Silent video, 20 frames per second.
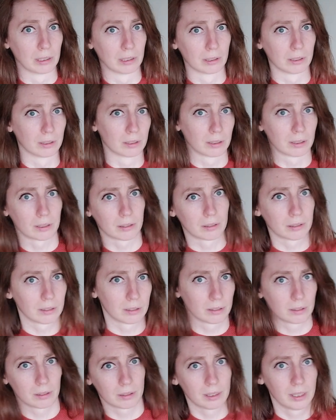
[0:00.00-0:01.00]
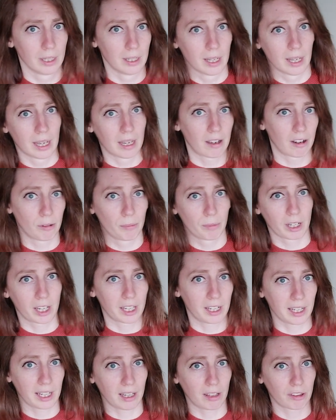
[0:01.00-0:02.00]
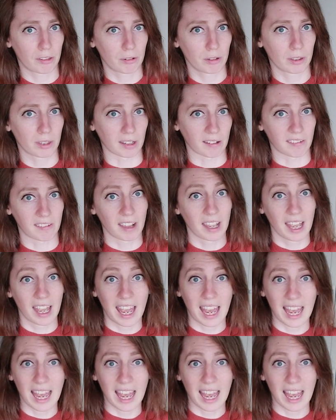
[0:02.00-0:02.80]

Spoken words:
oh, how am I going to get through this?